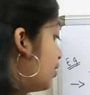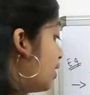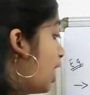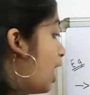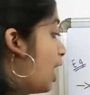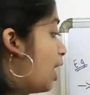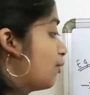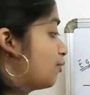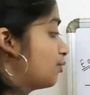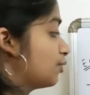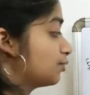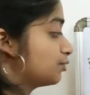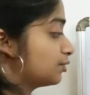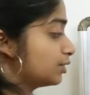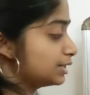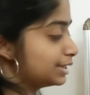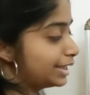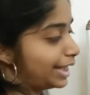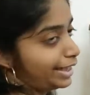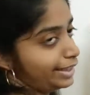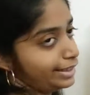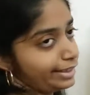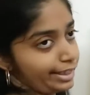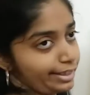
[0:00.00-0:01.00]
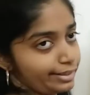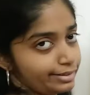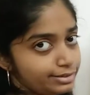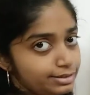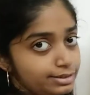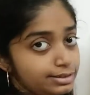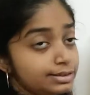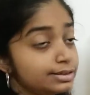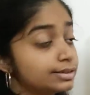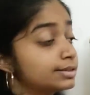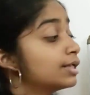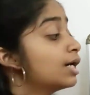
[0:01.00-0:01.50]
half of the
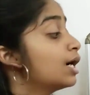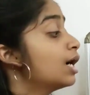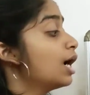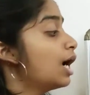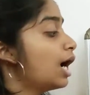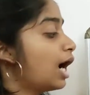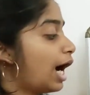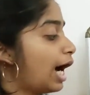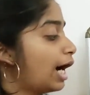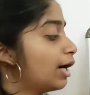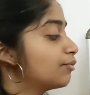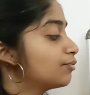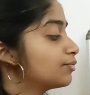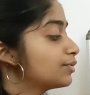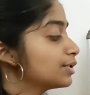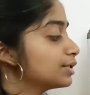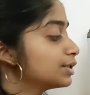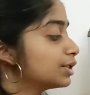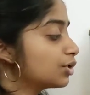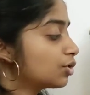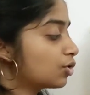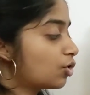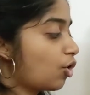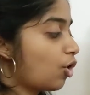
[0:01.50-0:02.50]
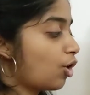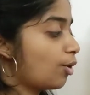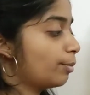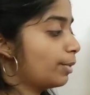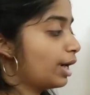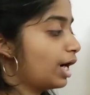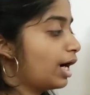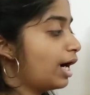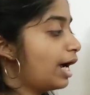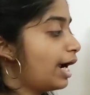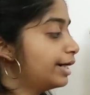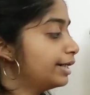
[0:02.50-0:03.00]
sentence, after the
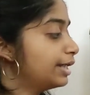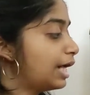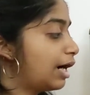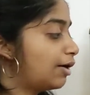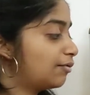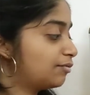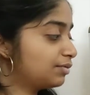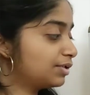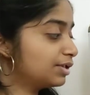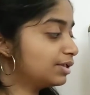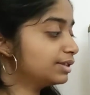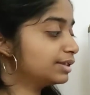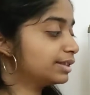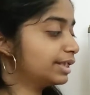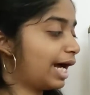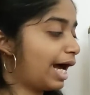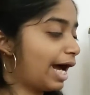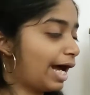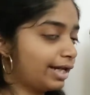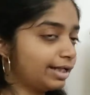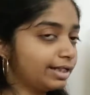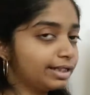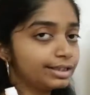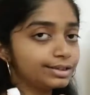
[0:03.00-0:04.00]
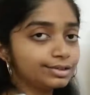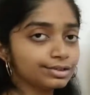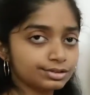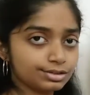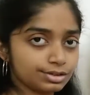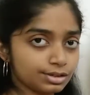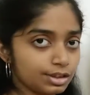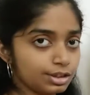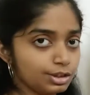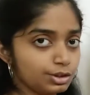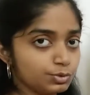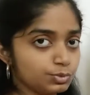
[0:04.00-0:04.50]
comma and after than in the
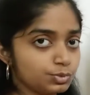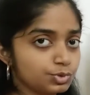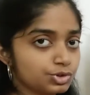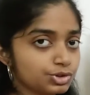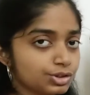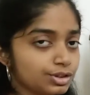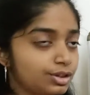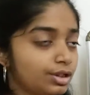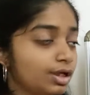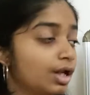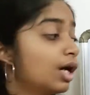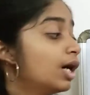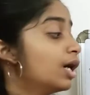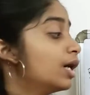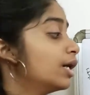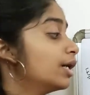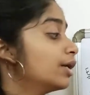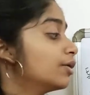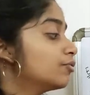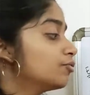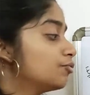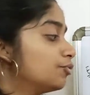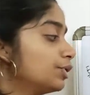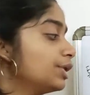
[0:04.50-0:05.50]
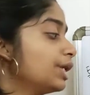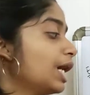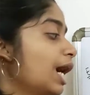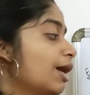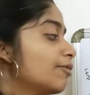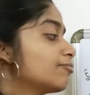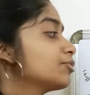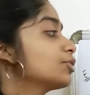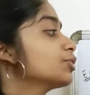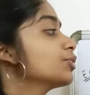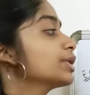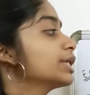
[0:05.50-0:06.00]
solution, we
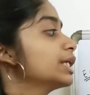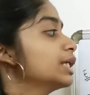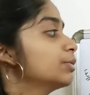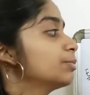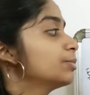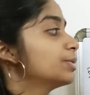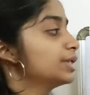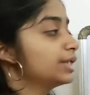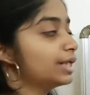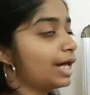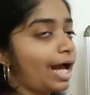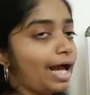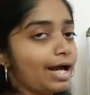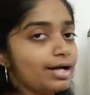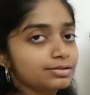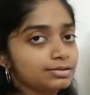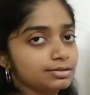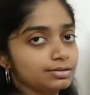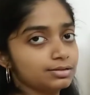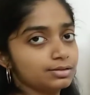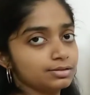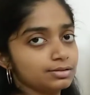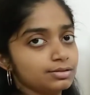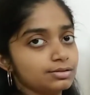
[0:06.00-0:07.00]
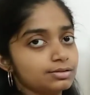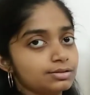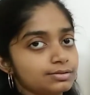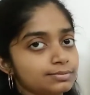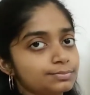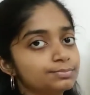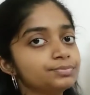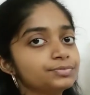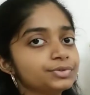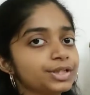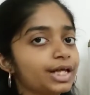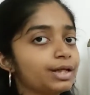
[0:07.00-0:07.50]
have to keep it as it is.
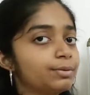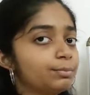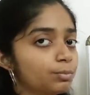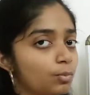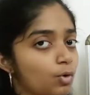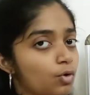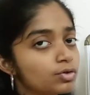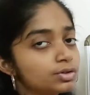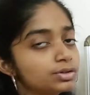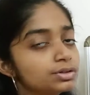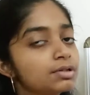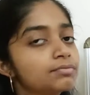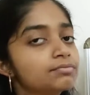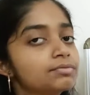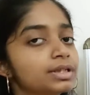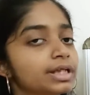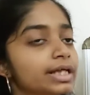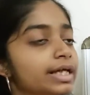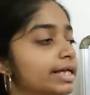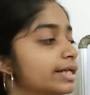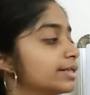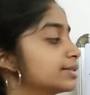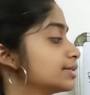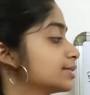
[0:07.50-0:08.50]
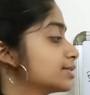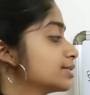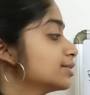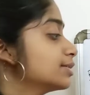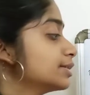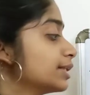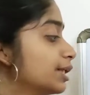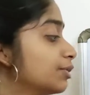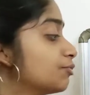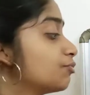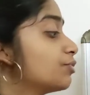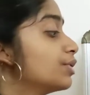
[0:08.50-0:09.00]
In most of the cases,
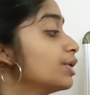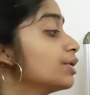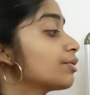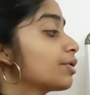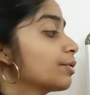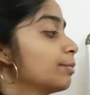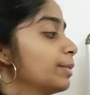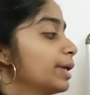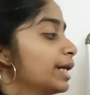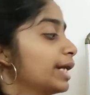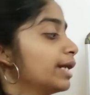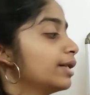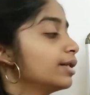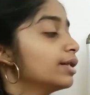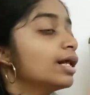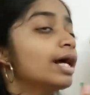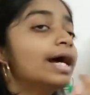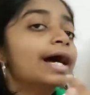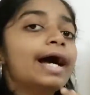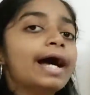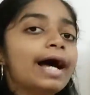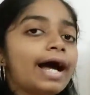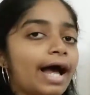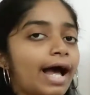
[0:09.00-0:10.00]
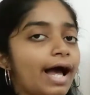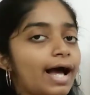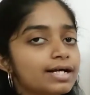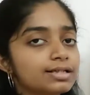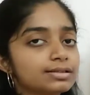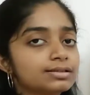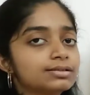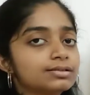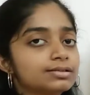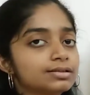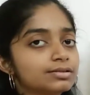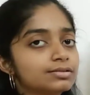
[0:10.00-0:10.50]
it will remain
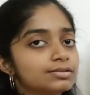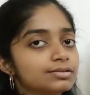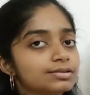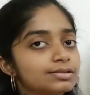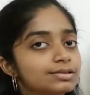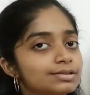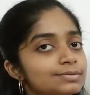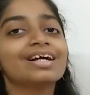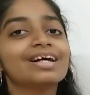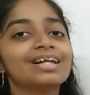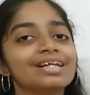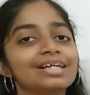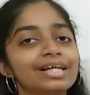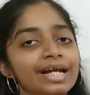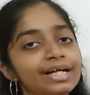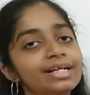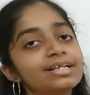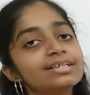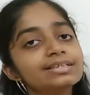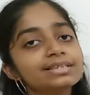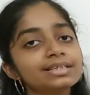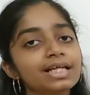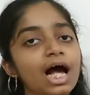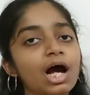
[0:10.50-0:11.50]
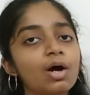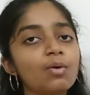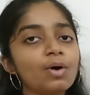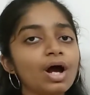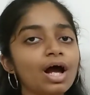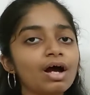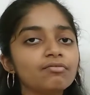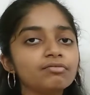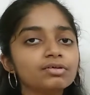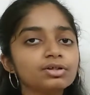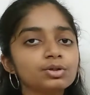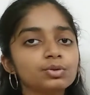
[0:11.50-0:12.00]
as it is. Let us now
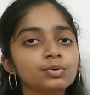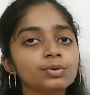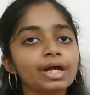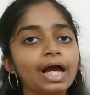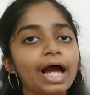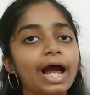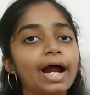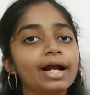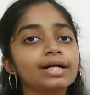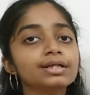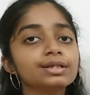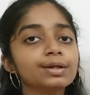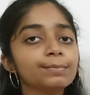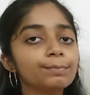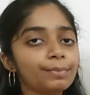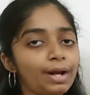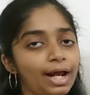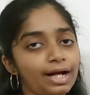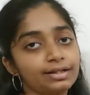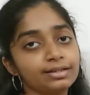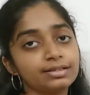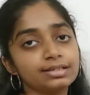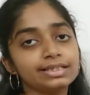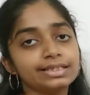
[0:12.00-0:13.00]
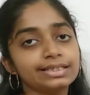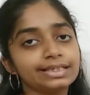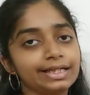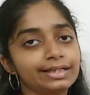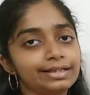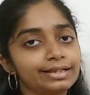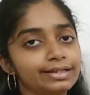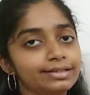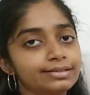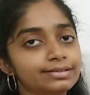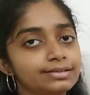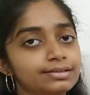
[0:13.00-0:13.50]
have a look at the practice
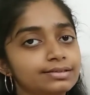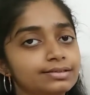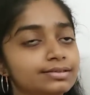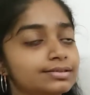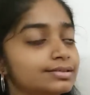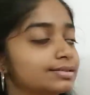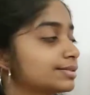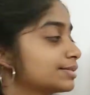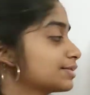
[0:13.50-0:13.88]
sentences.